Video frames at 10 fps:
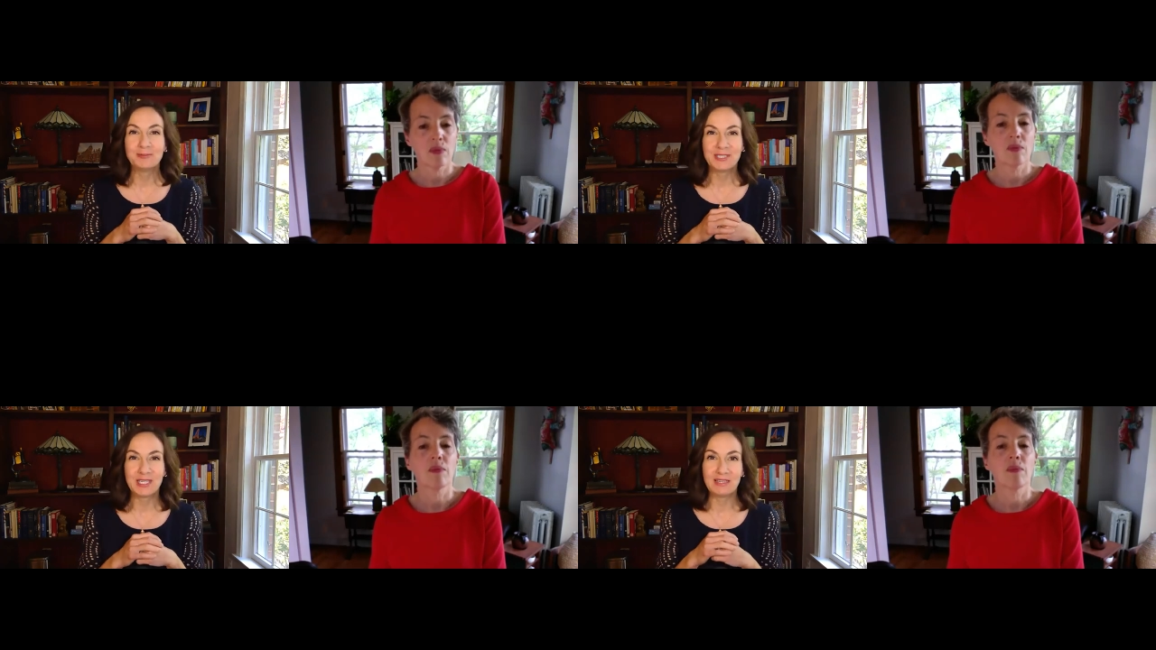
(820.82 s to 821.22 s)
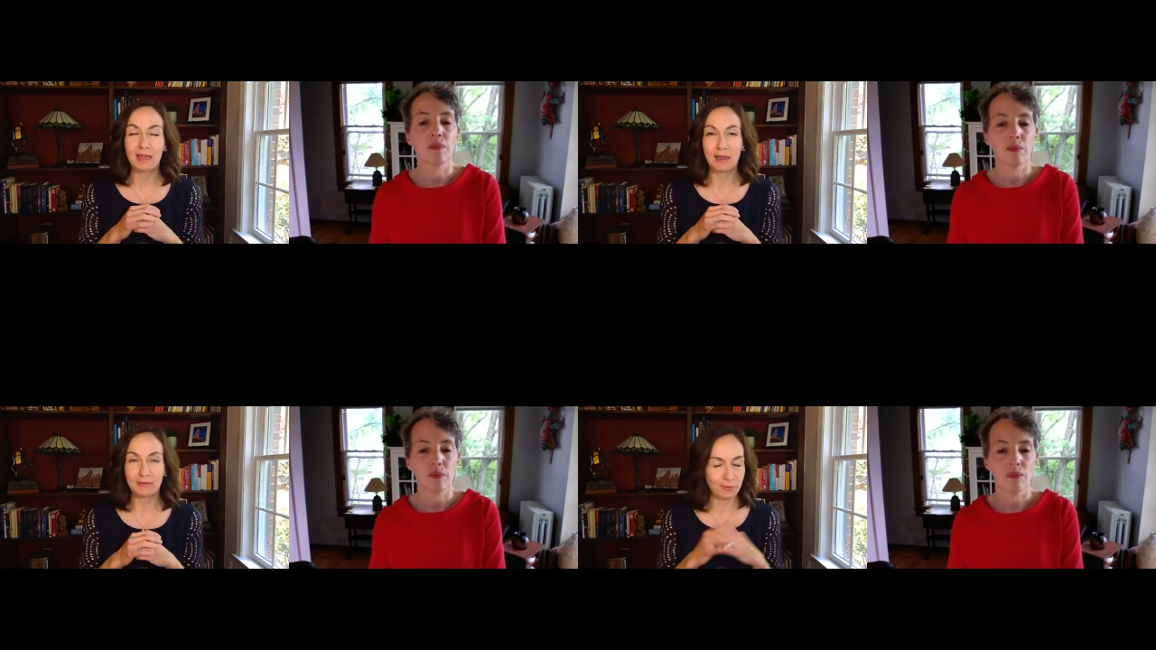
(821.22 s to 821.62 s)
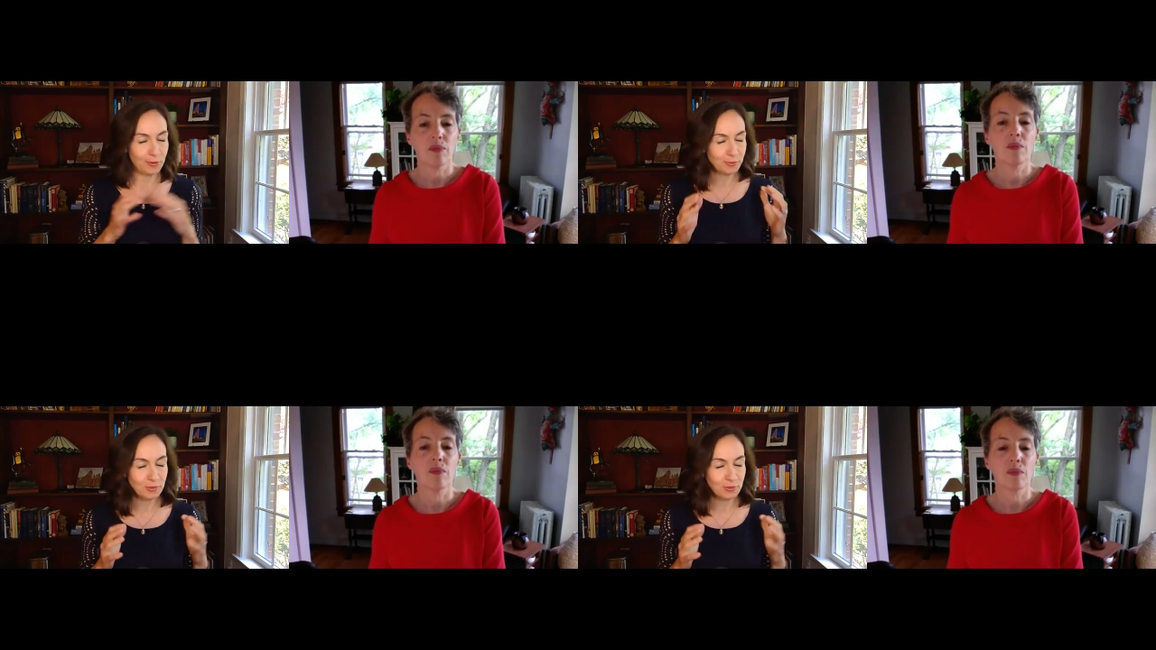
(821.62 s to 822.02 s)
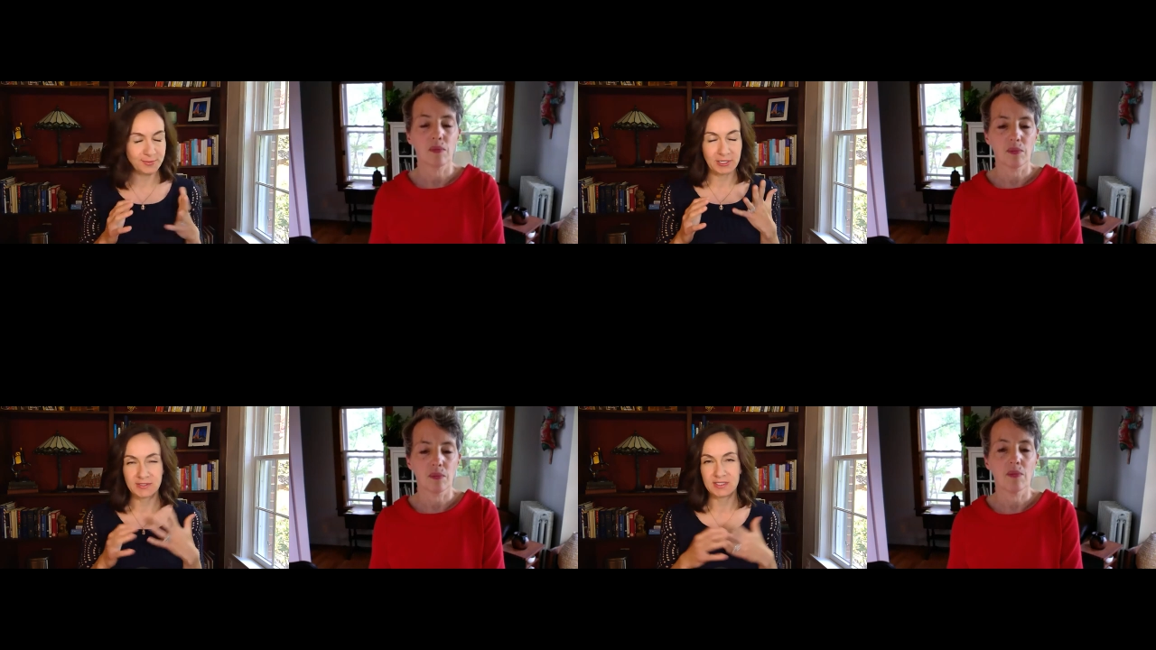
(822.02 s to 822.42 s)
Speaker 1: that, of, of course, policy
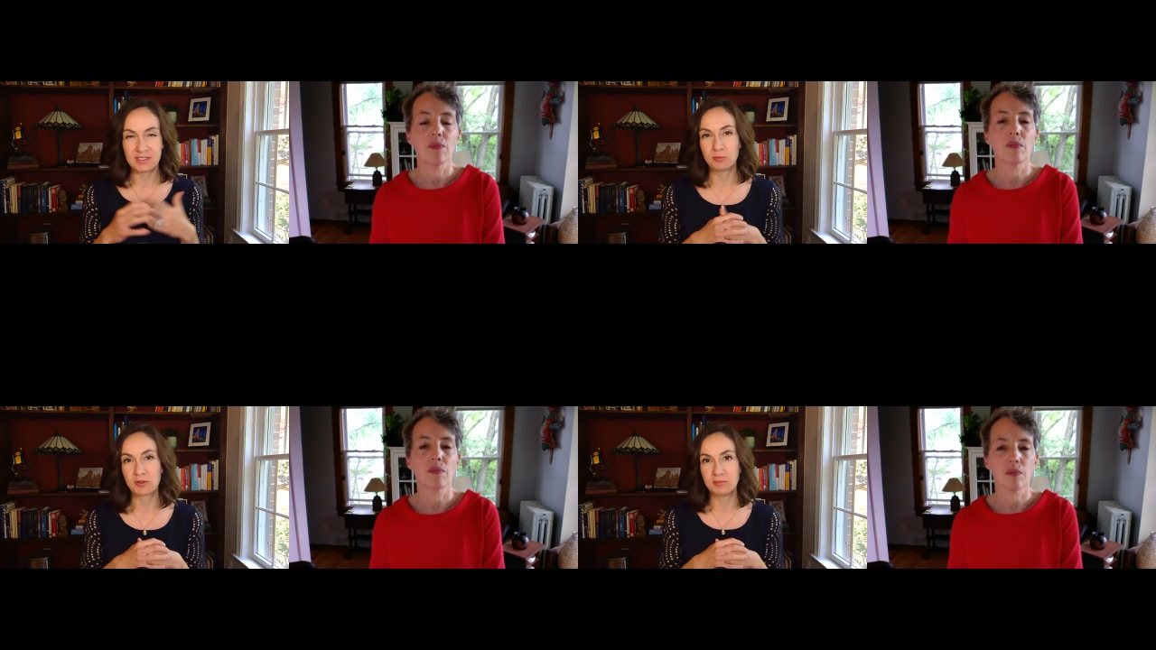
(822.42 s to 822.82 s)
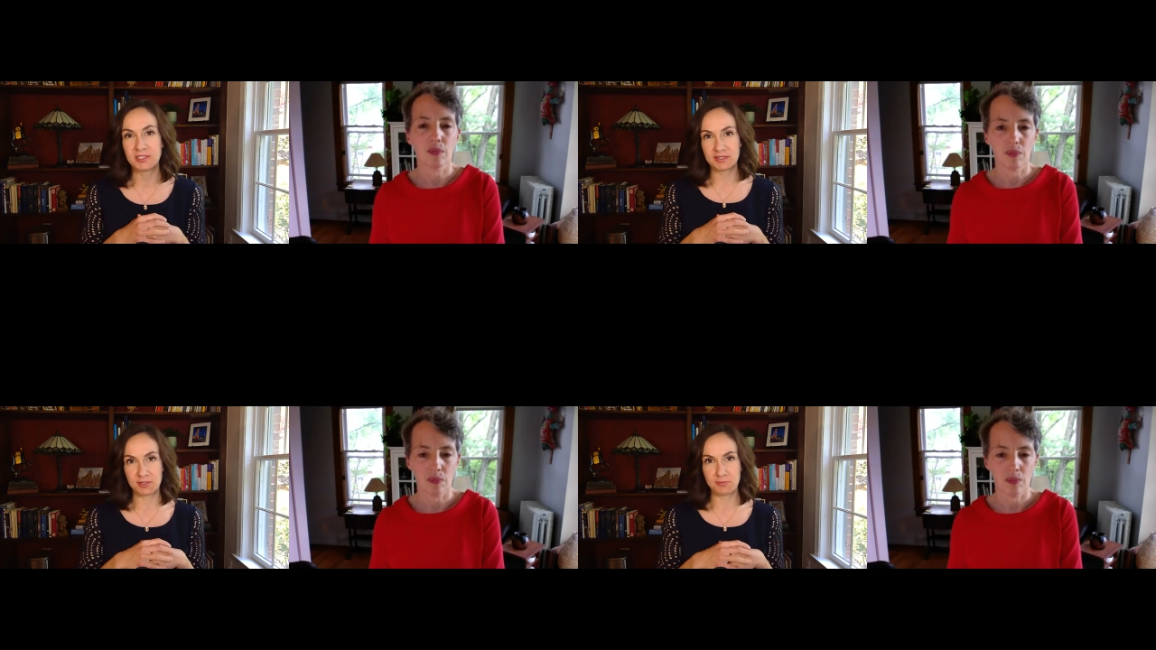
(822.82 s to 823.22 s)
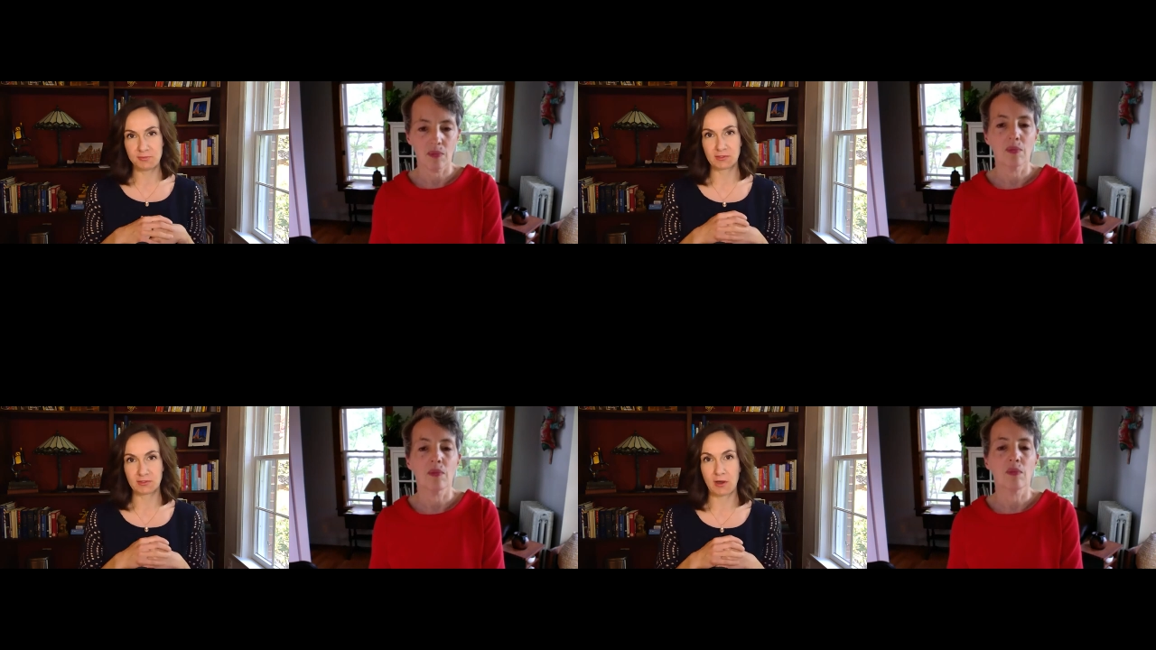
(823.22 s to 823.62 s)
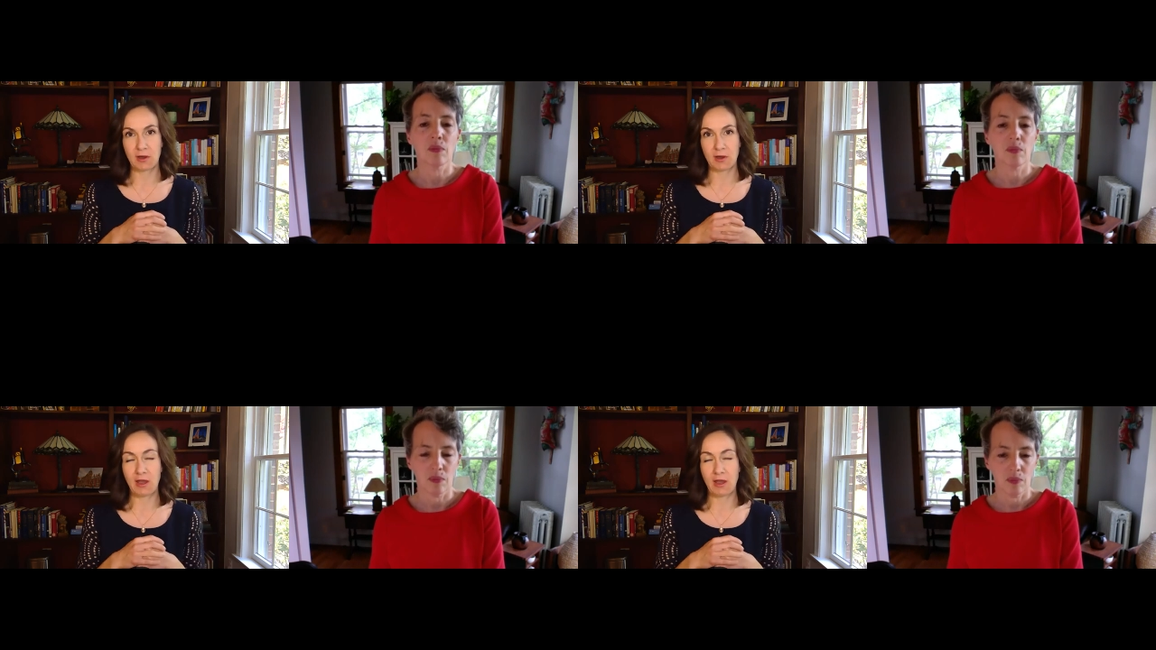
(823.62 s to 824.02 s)
and program decision makers are, are
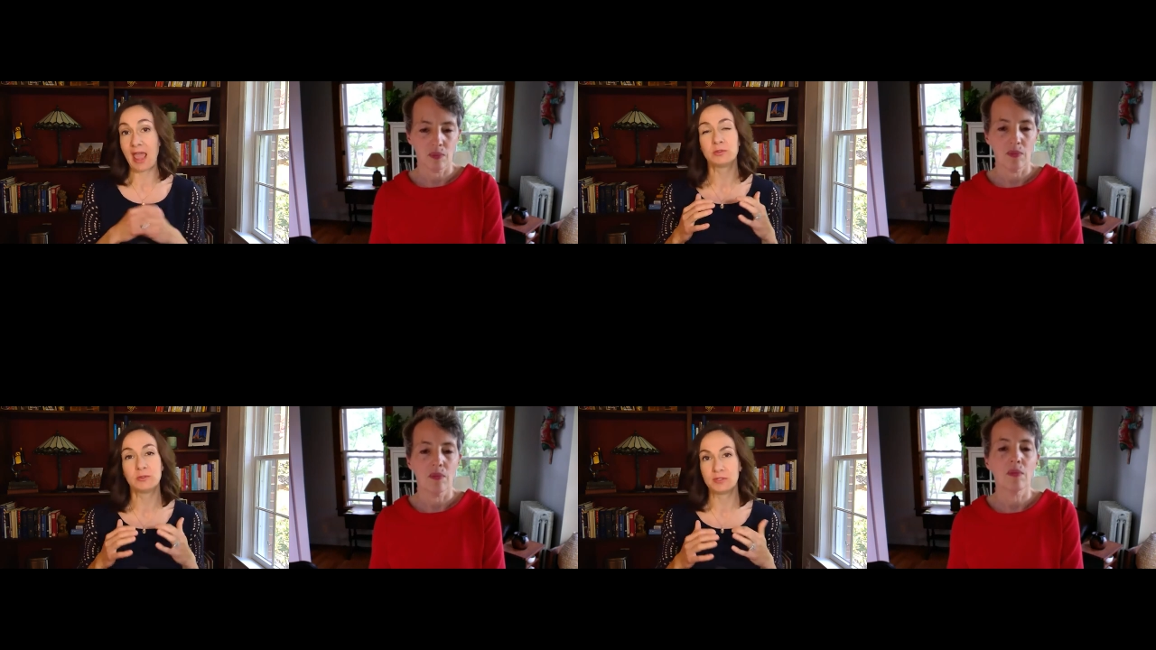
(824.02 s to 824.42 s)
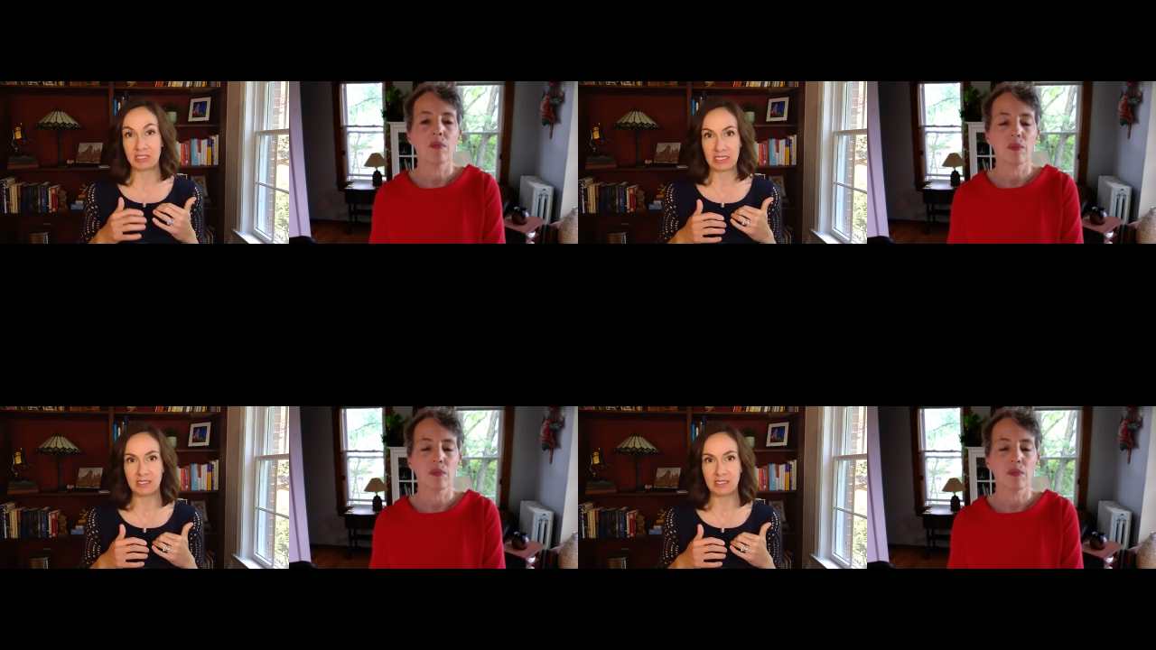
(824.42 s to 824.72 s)
absolutely need.